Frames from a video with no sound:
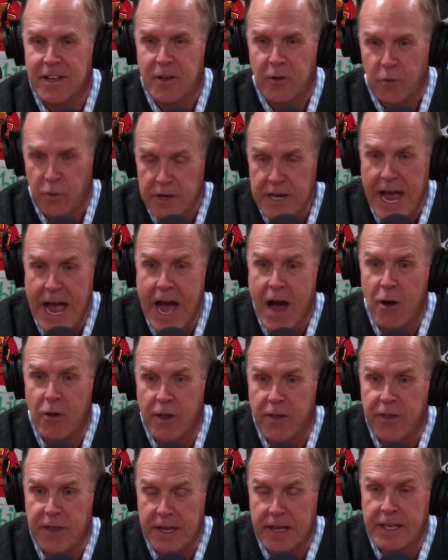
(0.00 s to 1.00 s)
now the
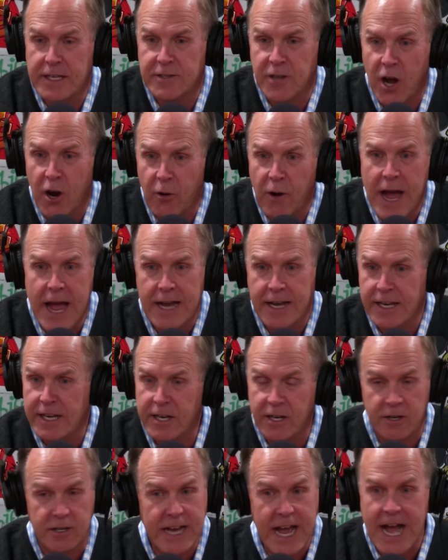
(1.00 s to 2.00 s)
thing is, all right,
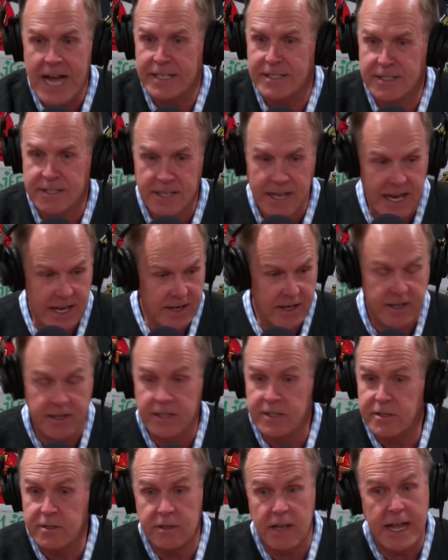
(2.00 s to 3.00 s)
here, guys. And
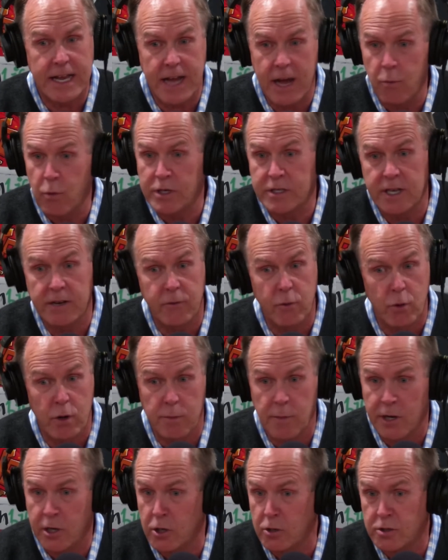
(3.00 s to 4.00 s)
this is like I went to every one of
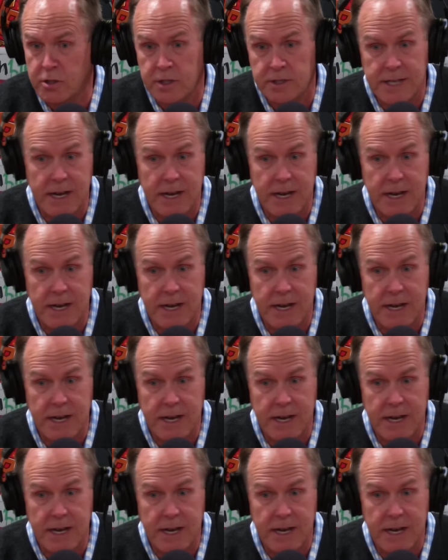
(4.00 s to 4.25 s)
my coaches,